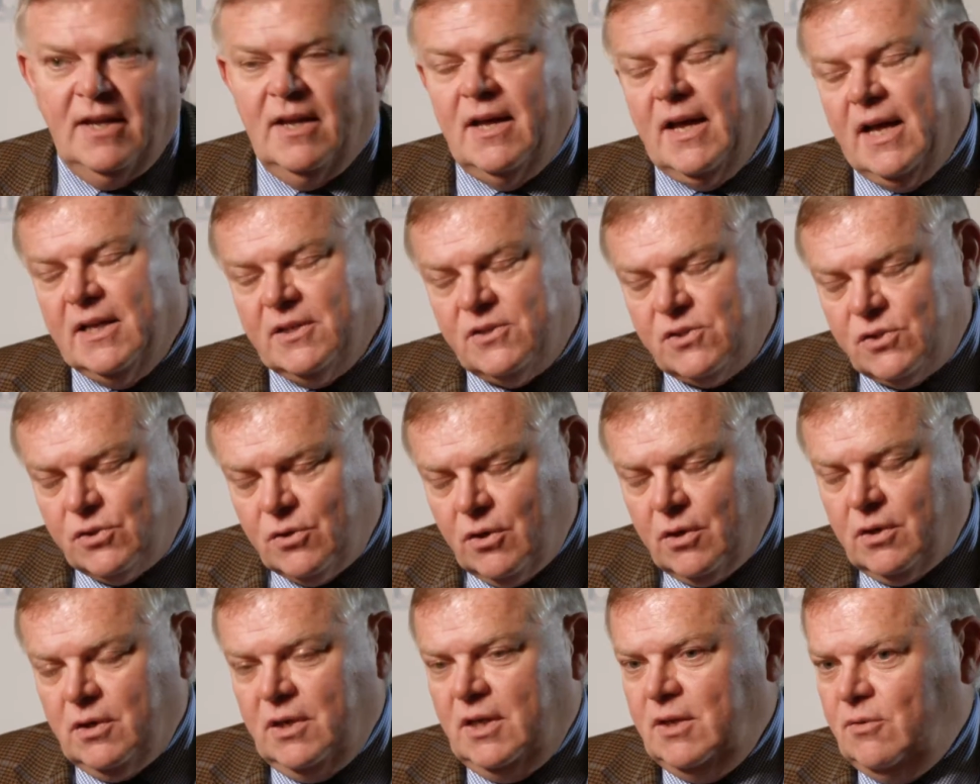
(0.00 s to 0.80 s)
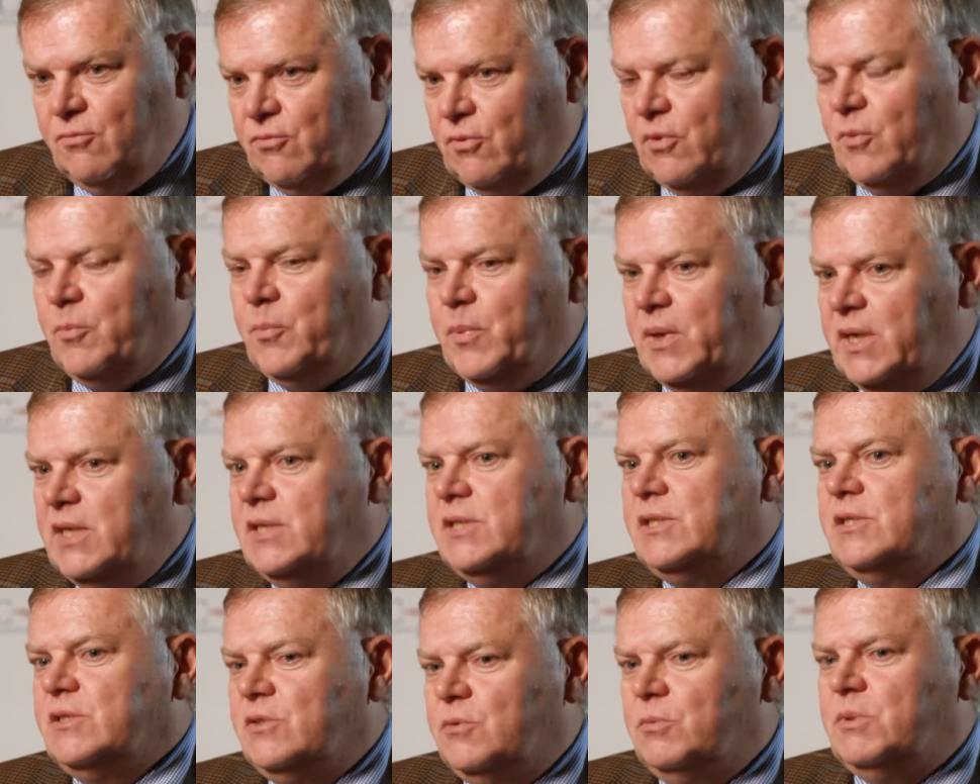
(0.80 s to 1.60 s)
And certainly for
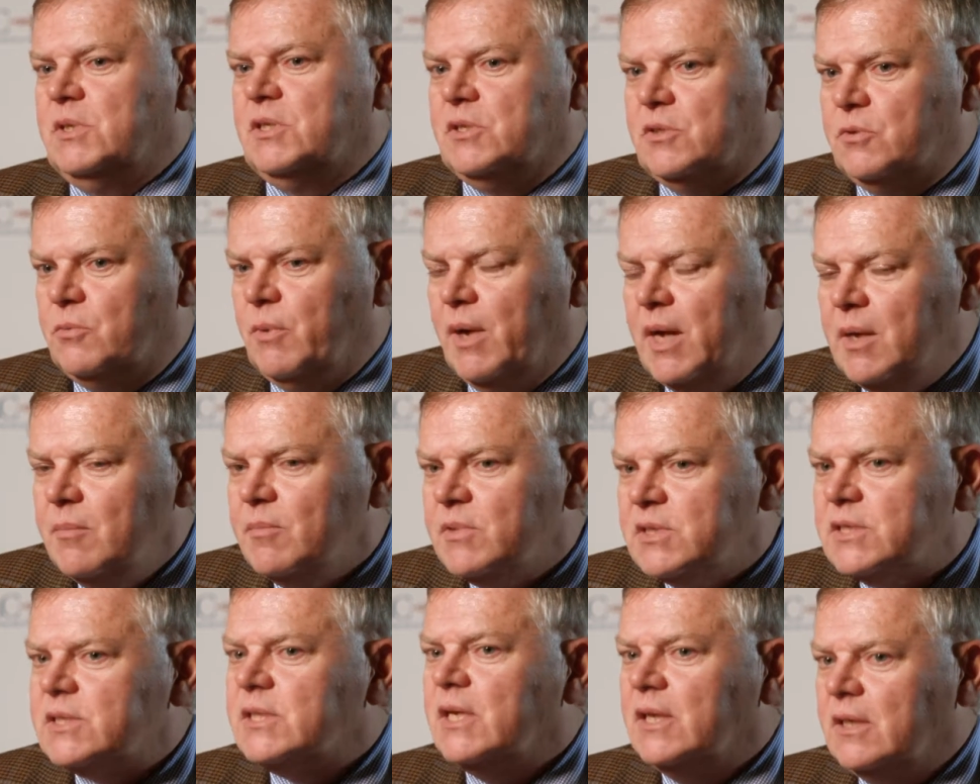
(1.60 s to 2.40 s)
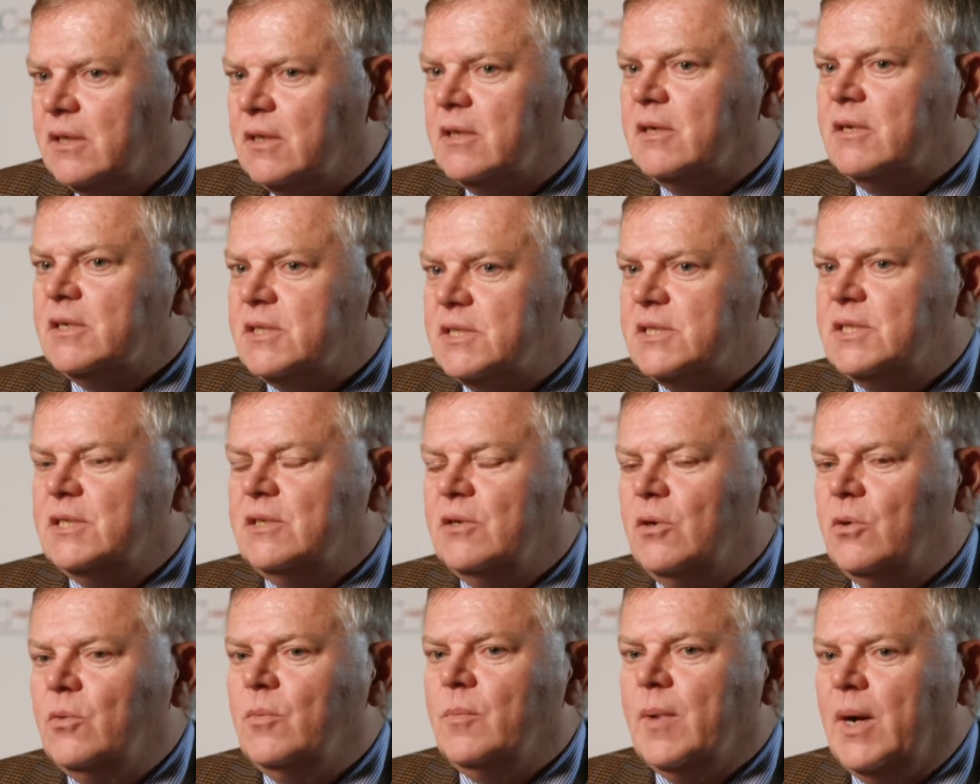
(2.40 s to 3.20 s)
patients with squamous cell
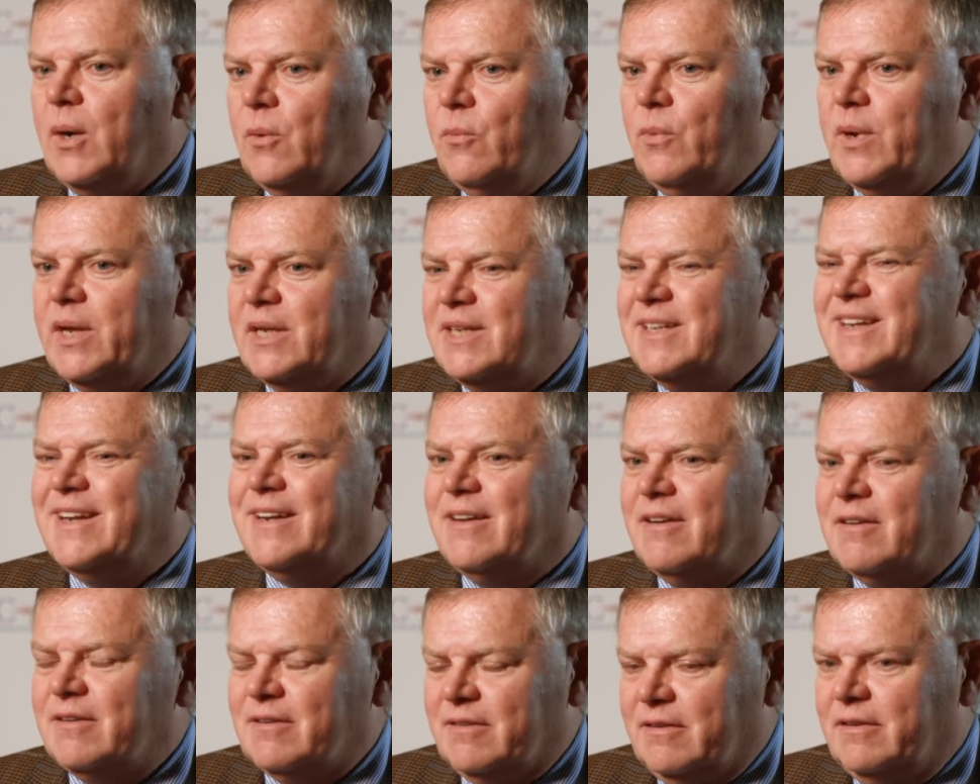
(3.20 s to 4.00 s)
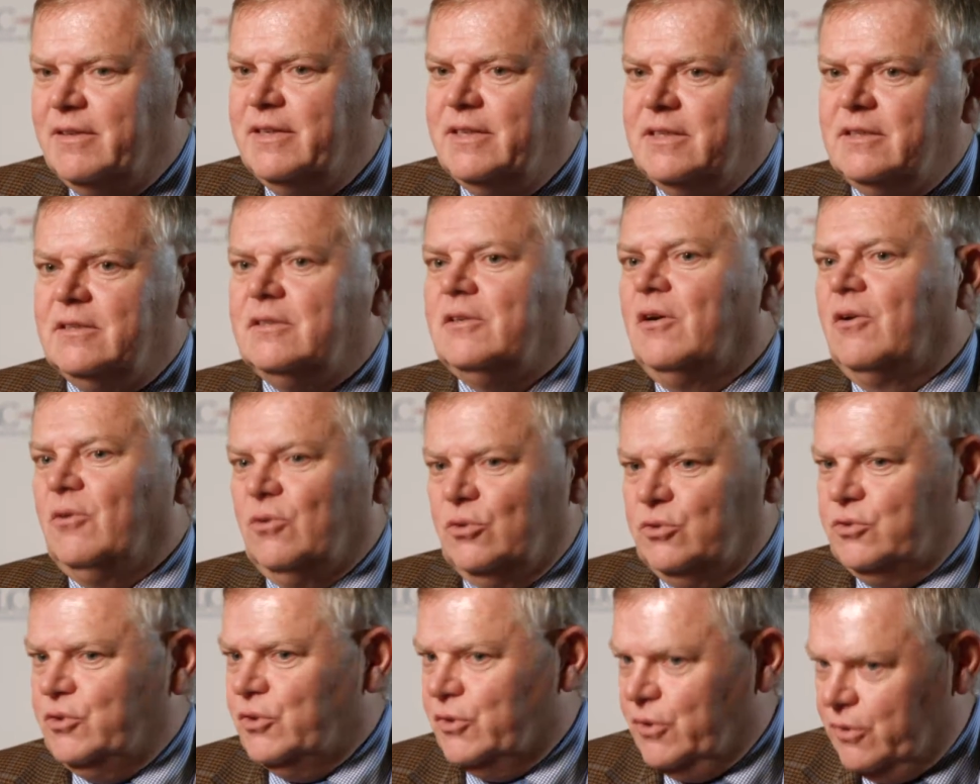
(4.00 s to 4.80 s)
carcinoma, where there are little
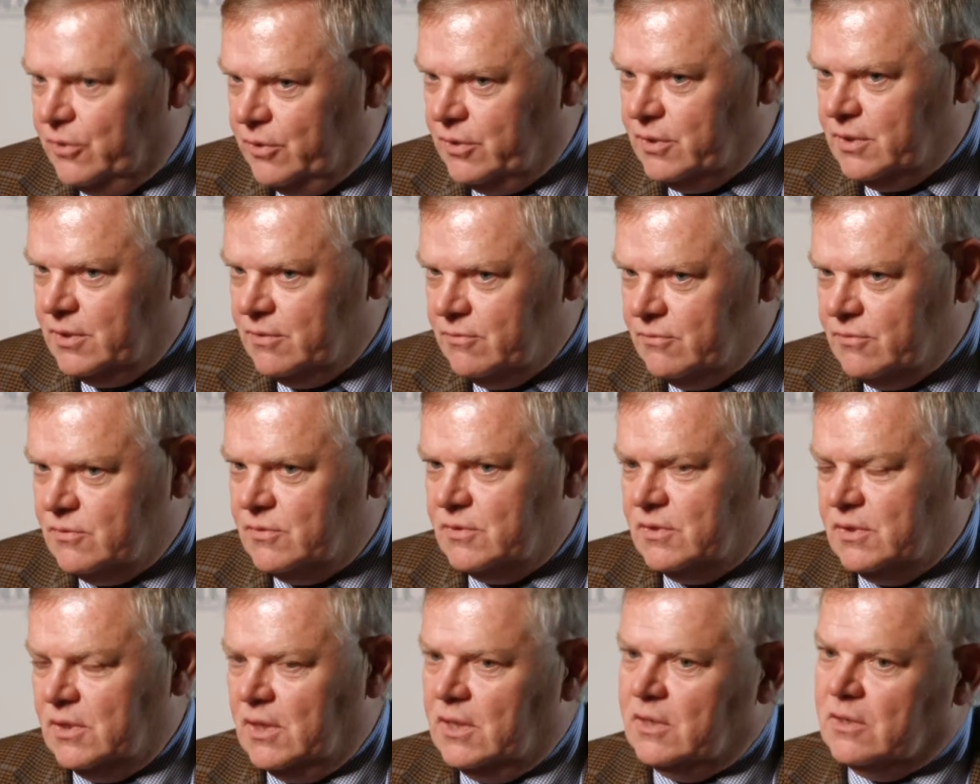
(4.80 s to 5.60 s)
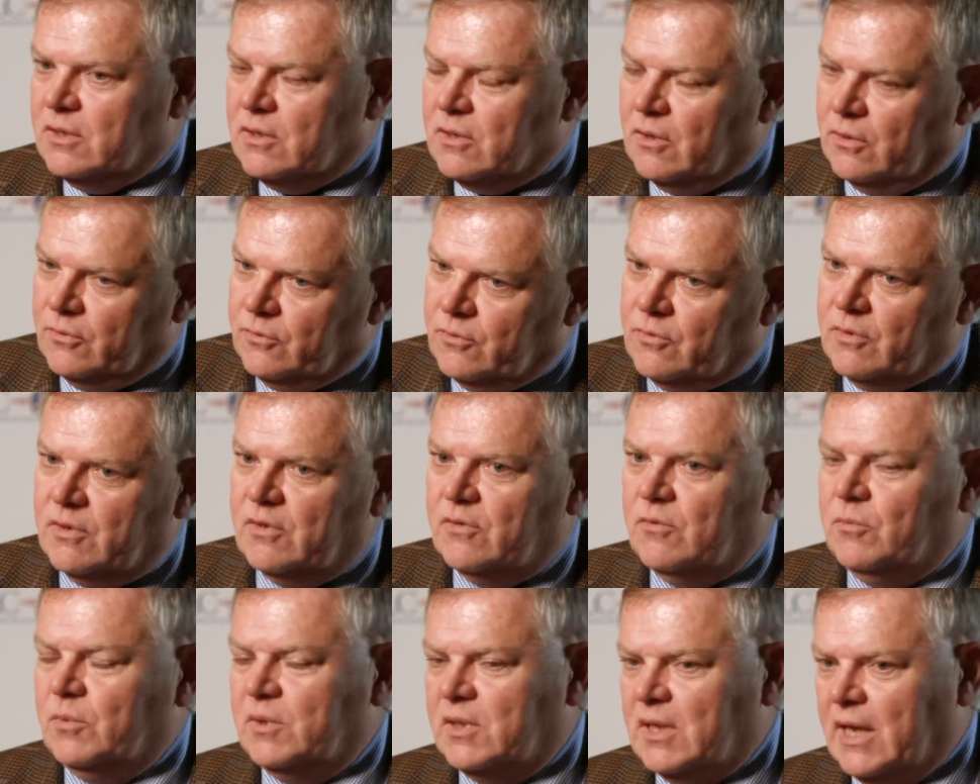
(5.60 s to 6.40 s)
alternatives, in
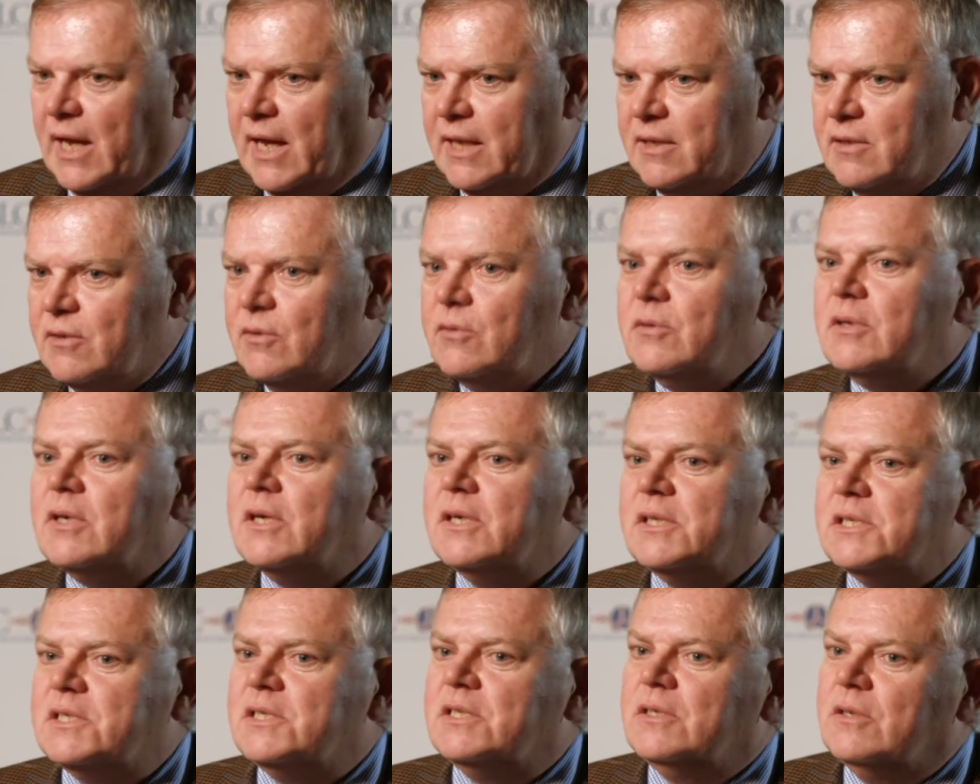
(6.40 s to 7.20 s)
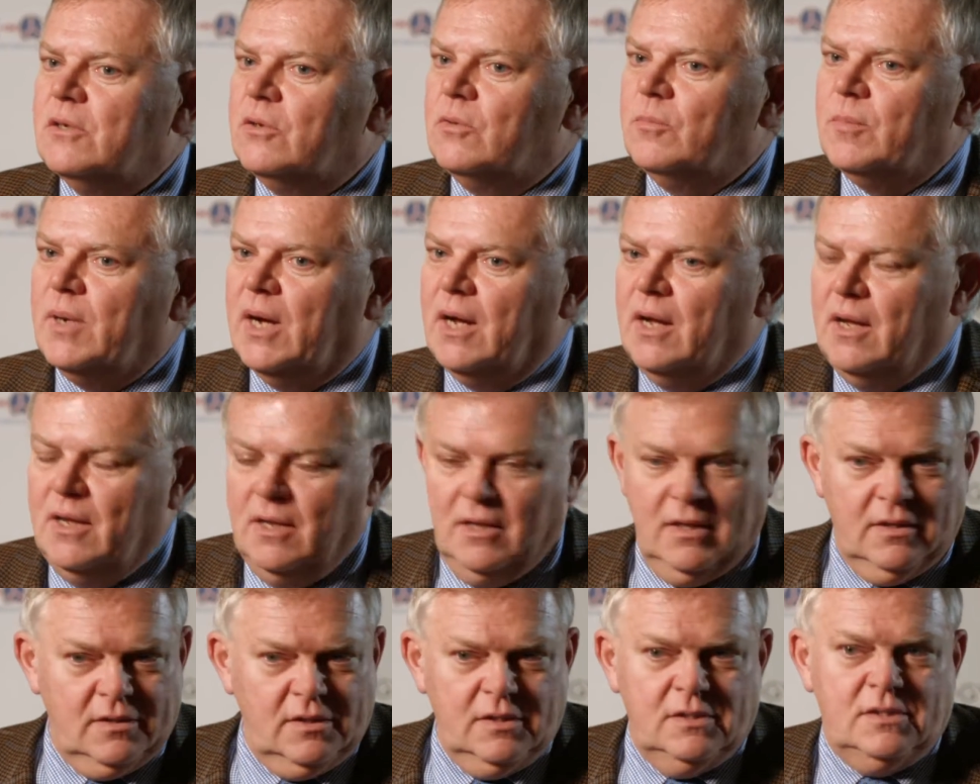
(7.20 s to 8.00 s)
contrast with adenocarcinoma,
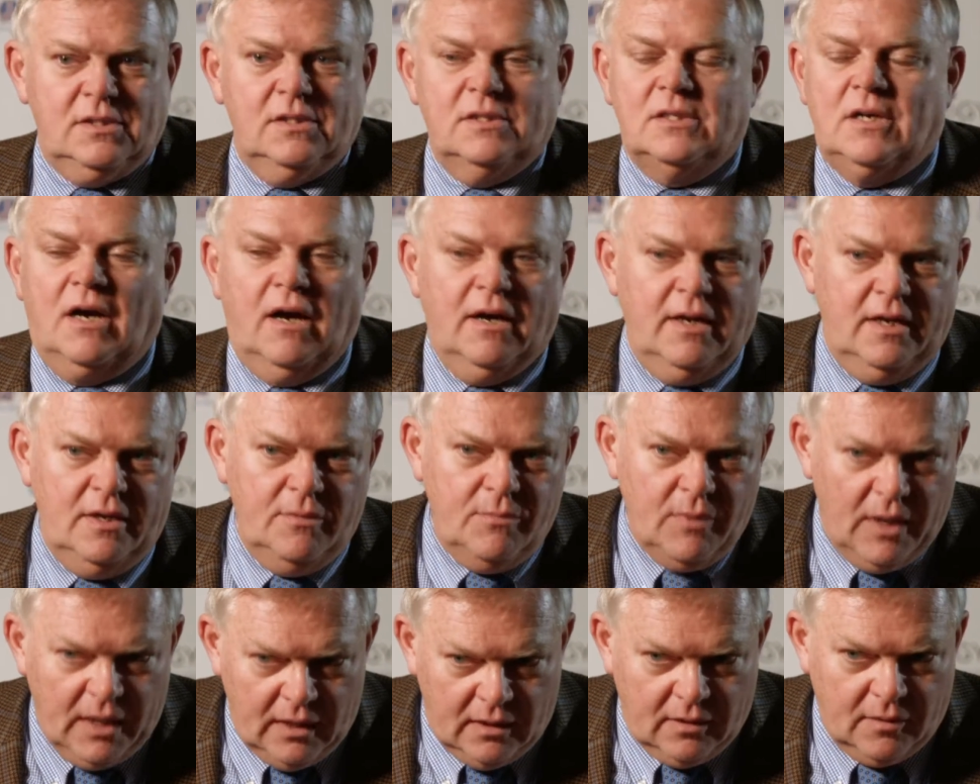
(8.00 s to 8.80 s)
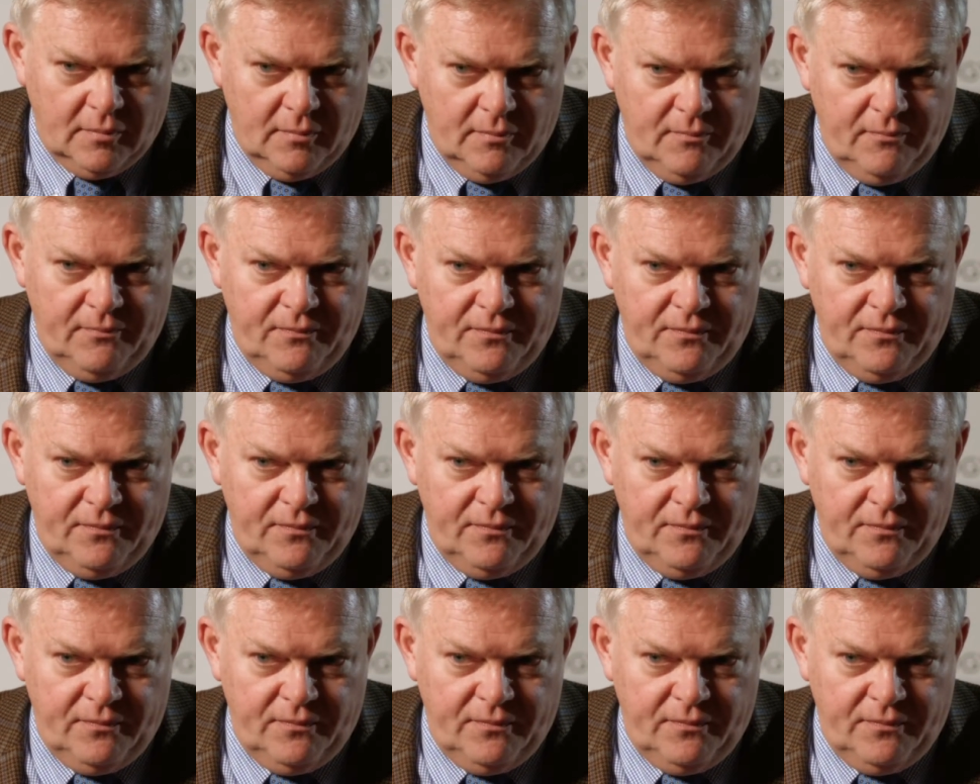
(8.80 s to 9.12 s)
this is highly welcome.